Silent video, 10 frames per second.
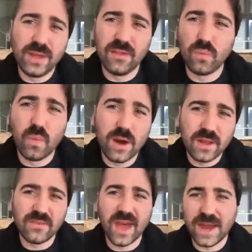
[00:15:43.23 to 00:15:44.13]
is what
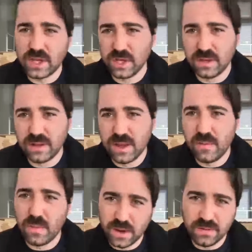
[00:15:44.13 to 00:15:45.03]
is action and
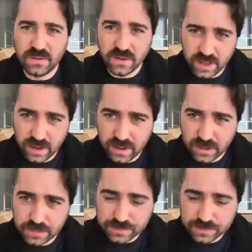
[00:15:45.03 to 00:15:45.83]
what is dialogue.